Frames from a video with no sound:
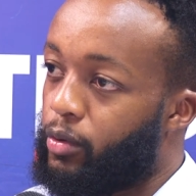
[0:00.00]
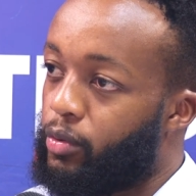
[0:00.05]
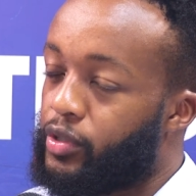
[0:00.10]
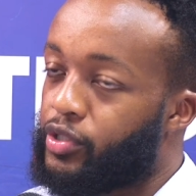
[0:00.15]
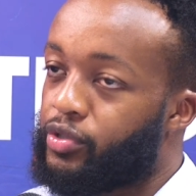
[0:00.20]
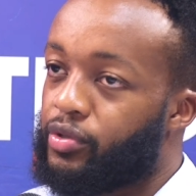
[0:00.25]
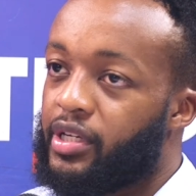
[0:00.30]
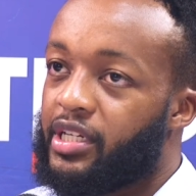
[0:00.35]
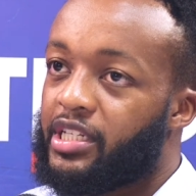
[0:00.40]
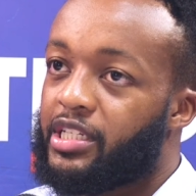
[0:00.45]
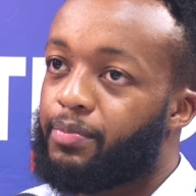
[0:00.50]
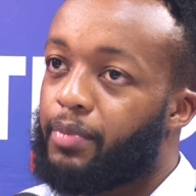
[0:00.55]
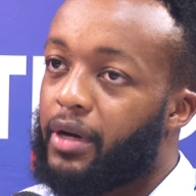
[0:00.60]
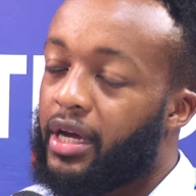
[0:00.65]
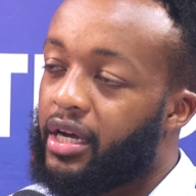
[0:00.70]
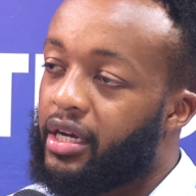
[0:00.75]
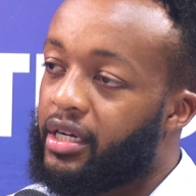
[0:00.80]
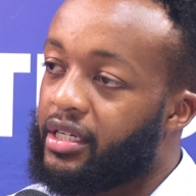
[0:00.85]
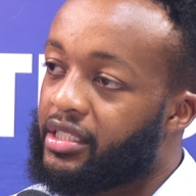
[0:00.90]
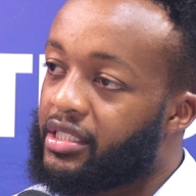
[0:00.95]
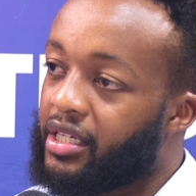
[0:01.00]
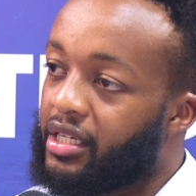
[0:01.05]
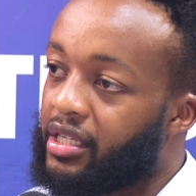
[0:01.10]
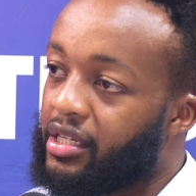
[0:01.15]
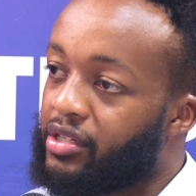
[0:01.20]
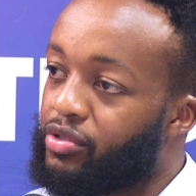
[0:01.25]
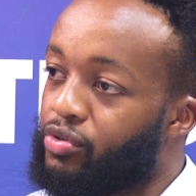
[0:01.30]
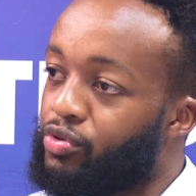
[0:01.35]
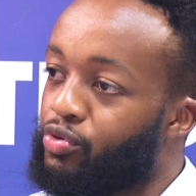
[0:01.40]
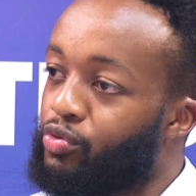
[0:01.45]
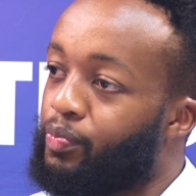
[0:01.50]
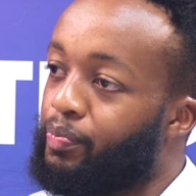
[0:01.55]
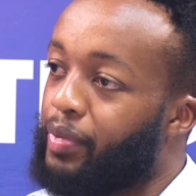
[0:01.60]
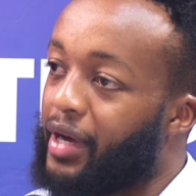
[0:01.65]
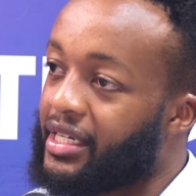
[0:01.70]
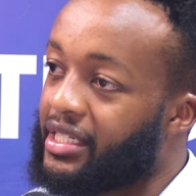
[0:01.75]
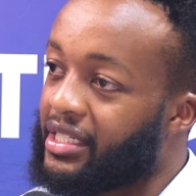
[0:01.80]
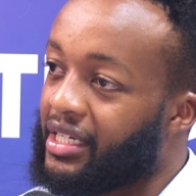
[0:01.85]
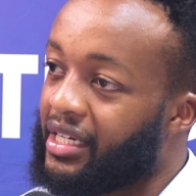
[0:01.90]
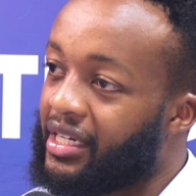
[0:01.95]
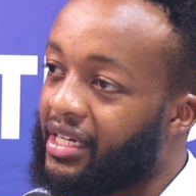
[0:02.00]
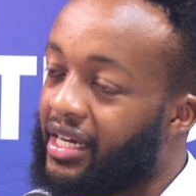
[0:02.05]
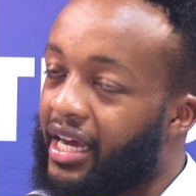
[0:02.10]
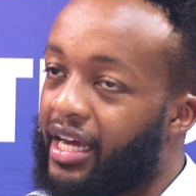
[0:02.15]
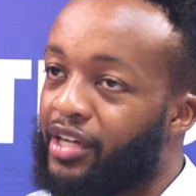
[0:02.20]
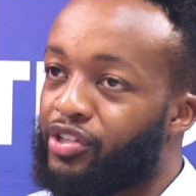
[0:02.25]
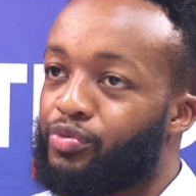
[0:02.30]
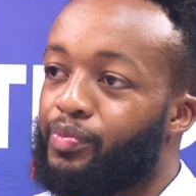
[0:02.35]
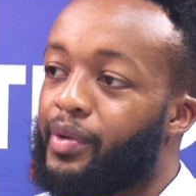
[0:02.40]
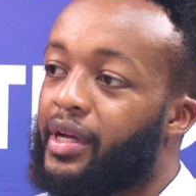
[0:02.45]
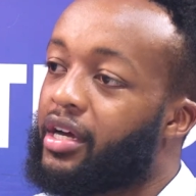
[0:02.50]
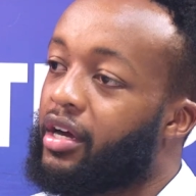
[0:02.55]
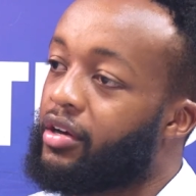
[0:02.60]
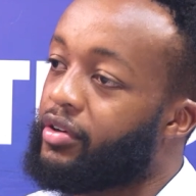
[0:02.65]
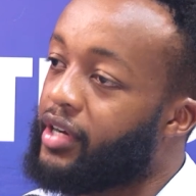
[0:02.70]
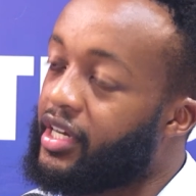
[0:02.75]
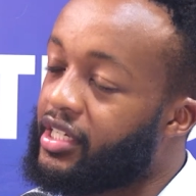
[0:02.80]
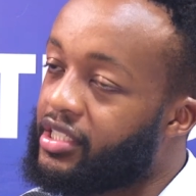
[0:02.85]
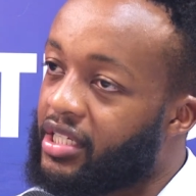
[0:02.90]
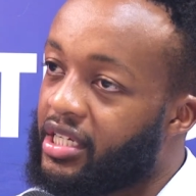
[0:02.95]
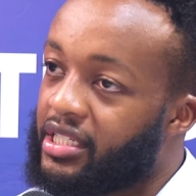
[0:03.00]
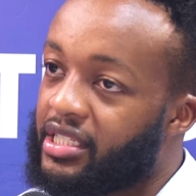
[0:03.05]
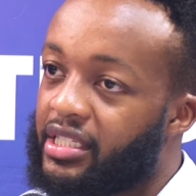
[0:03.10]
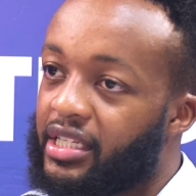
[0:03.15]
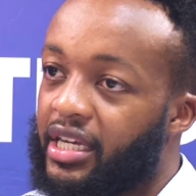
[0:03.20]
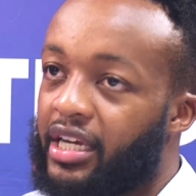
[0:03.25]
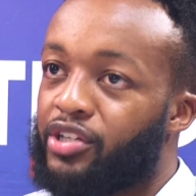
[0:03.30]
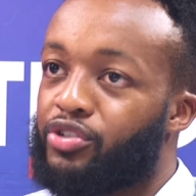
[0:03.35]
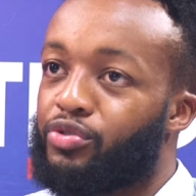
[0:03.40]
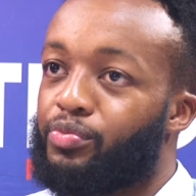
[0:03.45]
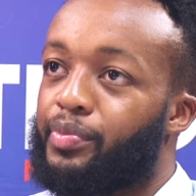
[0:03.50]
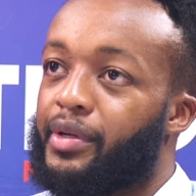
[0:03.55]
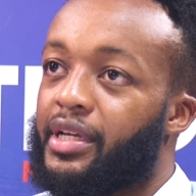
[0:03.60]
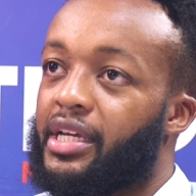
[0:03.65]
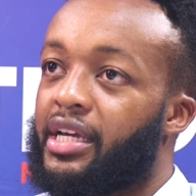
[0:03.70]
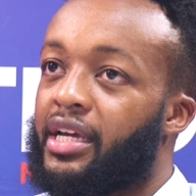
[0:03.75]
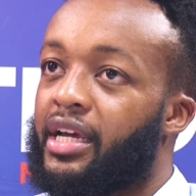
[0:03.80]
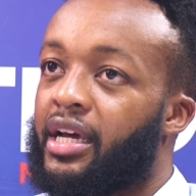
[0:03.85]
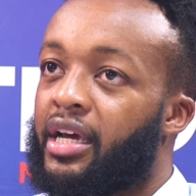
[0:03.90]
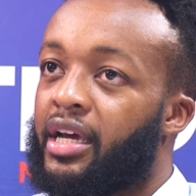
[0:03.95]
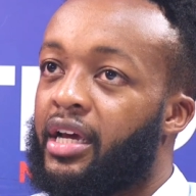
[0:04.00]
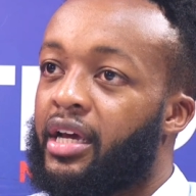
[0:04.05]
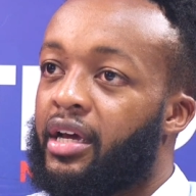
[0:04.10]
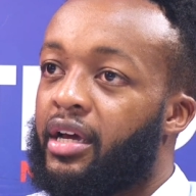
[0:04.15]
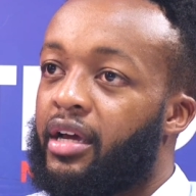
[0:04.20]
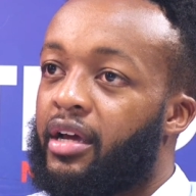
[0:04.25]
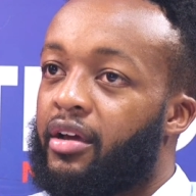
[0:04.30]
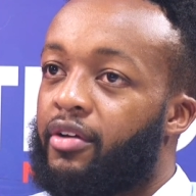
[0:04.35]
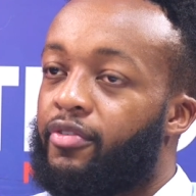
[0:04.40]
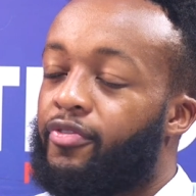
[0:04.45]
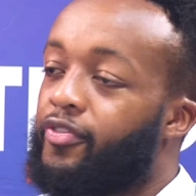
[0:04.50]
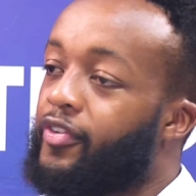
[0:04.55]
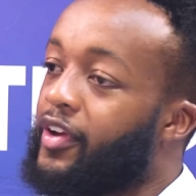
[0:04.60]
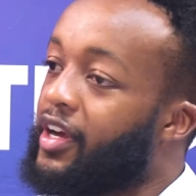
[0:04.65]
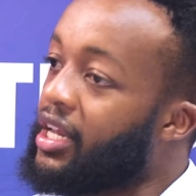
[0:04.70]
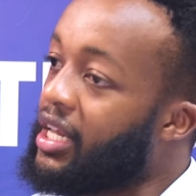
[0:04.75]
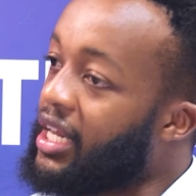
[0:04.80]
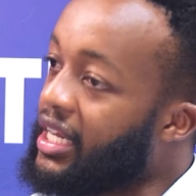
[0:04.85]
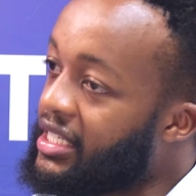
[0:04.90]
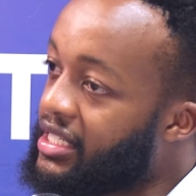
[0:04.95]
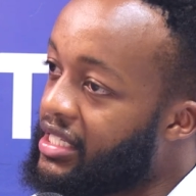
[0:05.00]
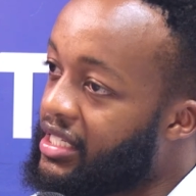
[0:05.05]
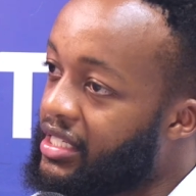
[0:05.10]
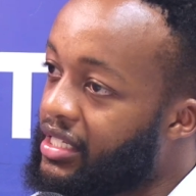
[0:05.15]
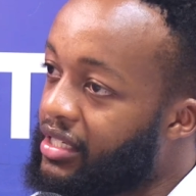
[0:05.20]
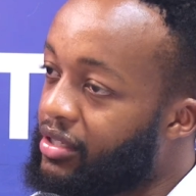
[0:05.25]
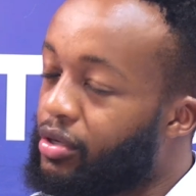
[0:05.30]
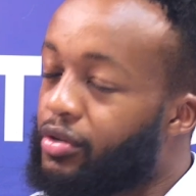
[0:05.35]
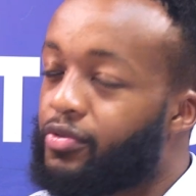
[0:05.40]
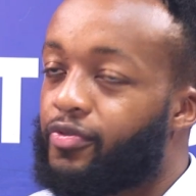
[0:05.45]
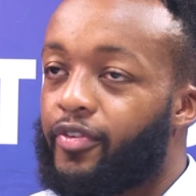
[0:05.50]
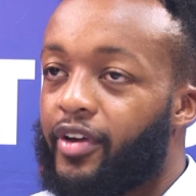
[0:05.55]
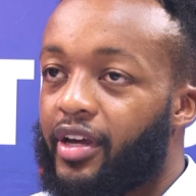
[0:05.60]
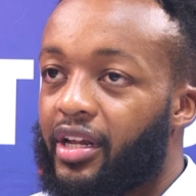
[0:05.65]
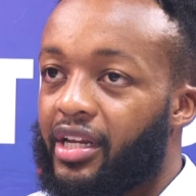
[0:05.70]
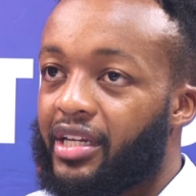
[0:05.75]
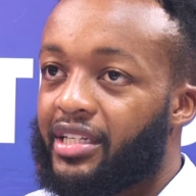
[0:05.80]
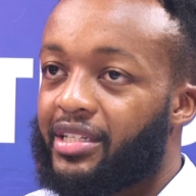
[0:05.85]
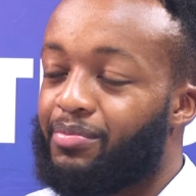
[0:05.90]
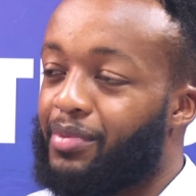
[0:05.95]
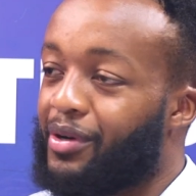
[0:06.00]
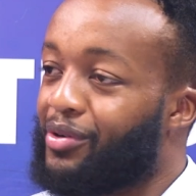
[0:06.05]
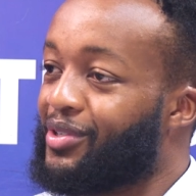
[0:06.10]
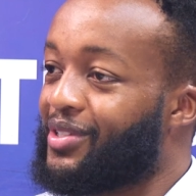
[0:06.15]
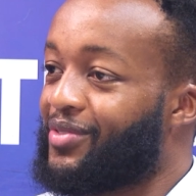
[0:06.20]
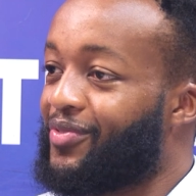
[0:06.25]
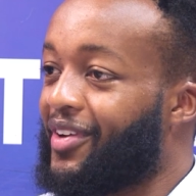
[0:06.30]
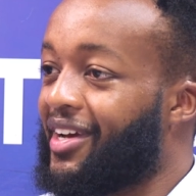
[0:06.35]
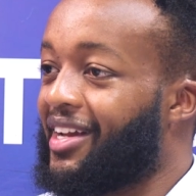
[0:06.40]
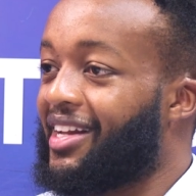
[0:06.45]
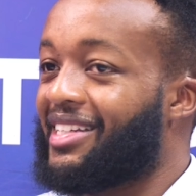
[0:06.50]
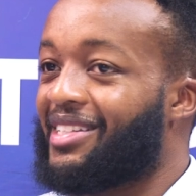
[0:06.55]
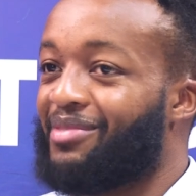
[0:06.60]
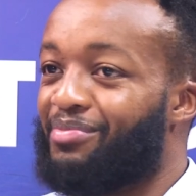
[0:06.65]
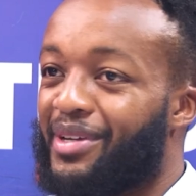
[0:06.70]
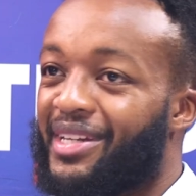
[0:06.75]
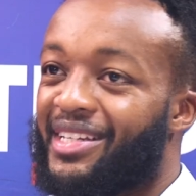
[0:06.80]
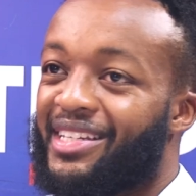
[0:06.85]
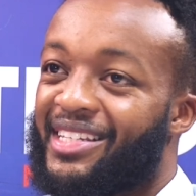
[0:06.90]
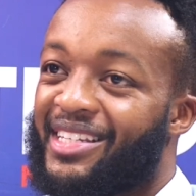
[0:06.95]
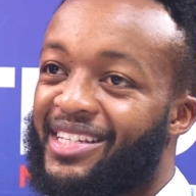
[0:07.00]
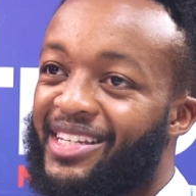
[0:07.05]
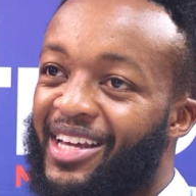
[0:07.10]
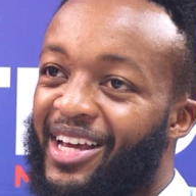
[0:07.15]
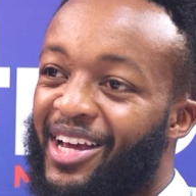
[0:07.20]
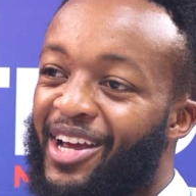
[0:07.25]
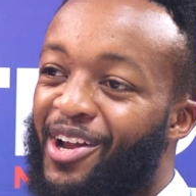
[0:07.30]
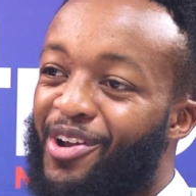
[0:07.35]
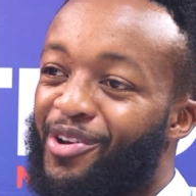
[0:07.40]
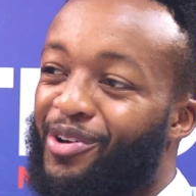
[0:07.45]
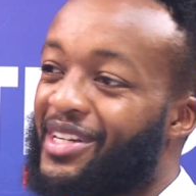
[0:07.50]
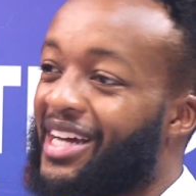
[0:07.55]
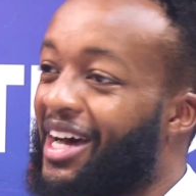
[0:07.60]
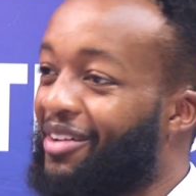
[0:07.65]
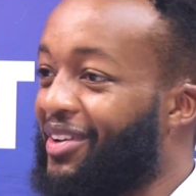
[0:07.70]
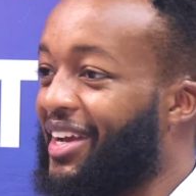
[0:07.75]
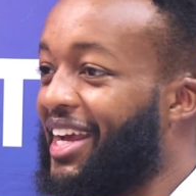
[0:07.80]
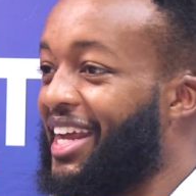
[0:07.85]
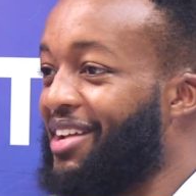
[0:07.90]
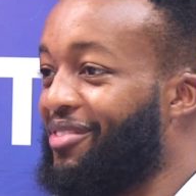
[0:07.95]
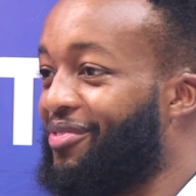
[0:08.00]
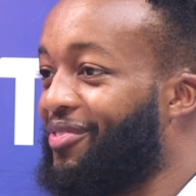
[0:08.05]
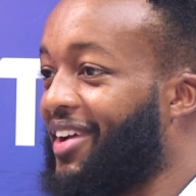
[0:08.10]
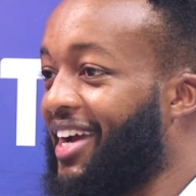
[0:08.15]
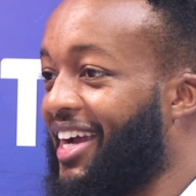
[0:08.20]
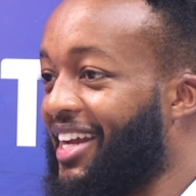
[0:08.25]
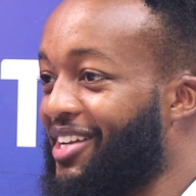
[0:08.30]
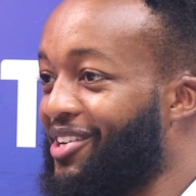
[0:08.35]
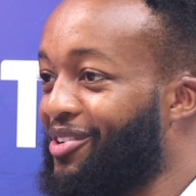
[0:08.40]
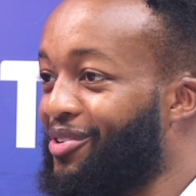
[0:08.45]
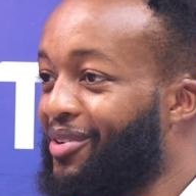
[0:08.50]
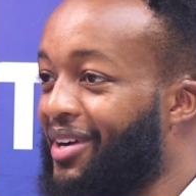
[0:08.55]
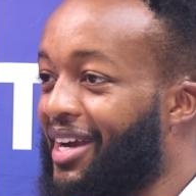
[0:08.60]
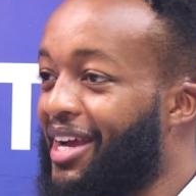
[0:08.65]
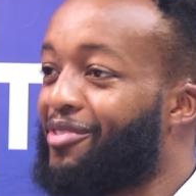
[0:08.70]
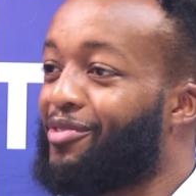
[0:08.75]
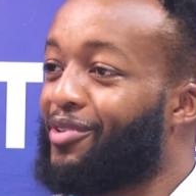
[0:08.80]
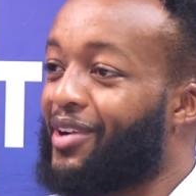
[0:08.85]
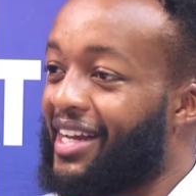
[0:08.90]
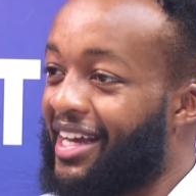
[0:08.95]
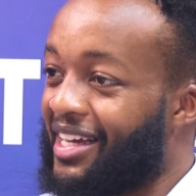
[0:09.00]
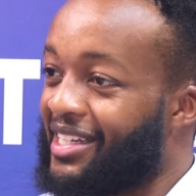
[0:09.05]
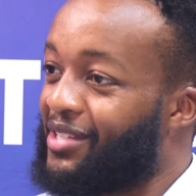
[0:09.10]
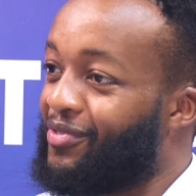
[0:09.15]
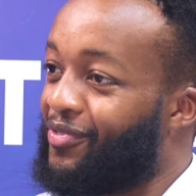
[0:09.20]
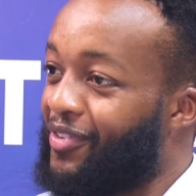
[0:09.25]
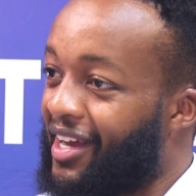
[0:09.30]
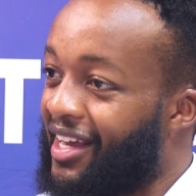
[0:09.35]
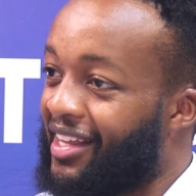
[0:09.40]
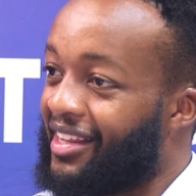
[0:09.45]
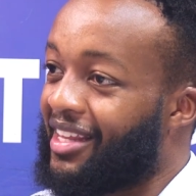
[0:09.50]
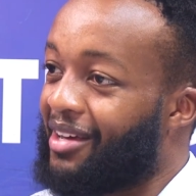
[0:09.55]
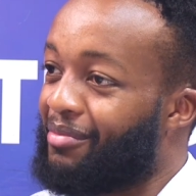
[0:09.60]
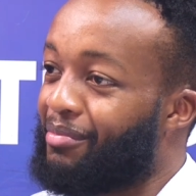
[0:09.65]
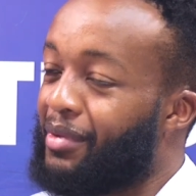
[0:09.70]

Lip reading: We should inspire each other to do better and to be courageous and to be fearless. Not fearless, because fearless means not having any fear in you. Everyone has fear in them.